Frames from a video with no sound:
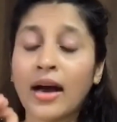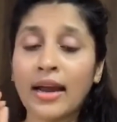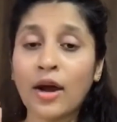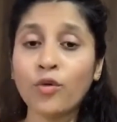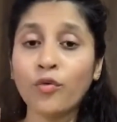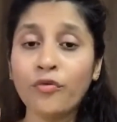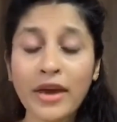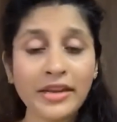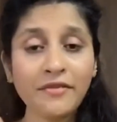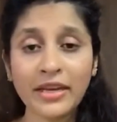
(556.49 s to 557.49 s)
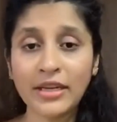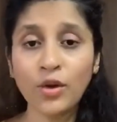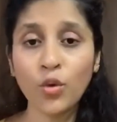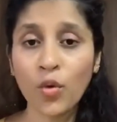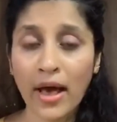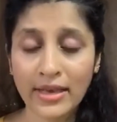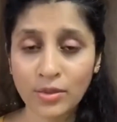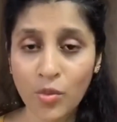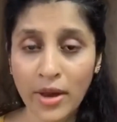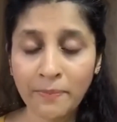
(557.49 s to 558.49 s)
around very very low
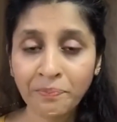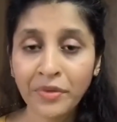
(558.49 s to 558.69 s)
as well.